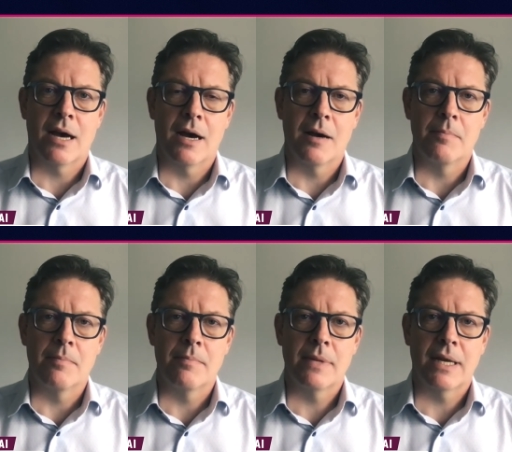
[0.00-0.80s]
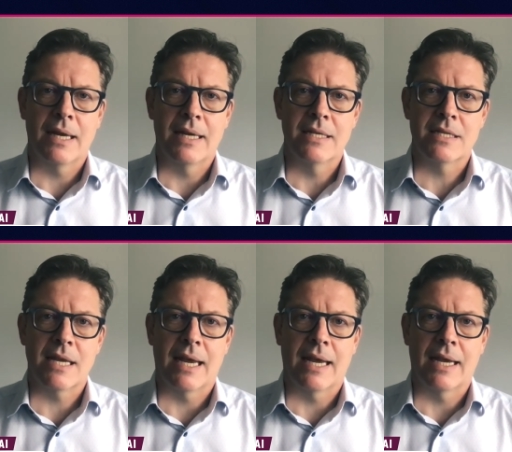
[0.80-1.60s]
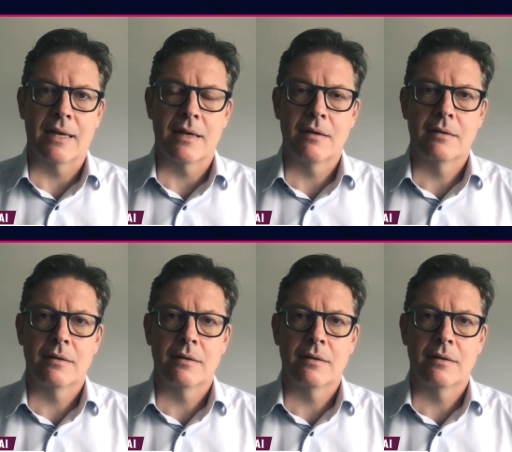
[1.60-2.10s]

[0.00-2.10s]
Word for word: um, is in